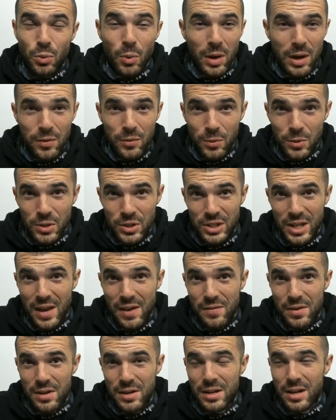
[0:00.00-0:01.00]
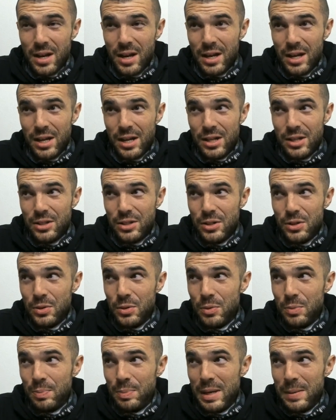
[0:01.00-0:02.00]
24 uh, 7
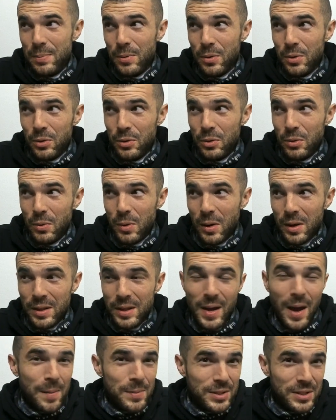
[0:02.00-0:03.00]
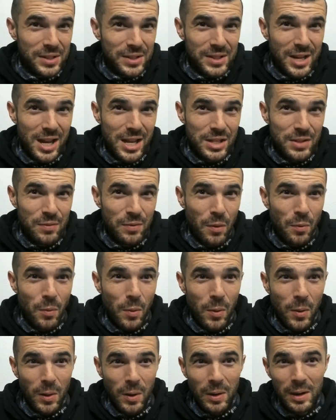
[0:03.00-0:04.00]
to people who are on the opposite sides of a
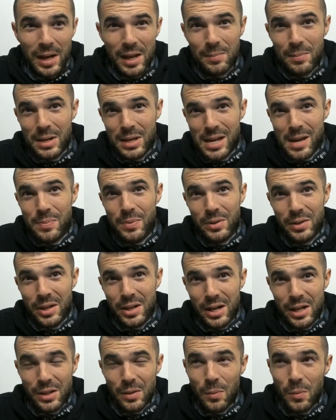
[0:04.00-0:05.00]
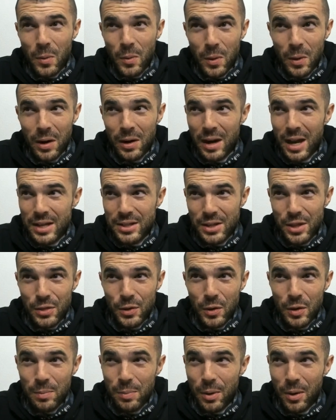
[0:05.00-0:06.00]
war and manipulating the war as a
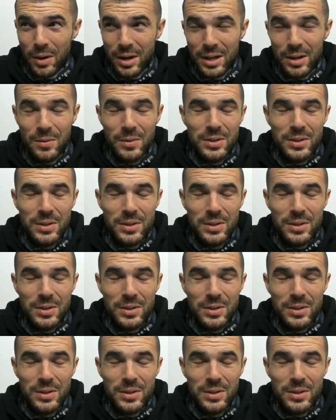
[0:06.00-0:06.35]
third party.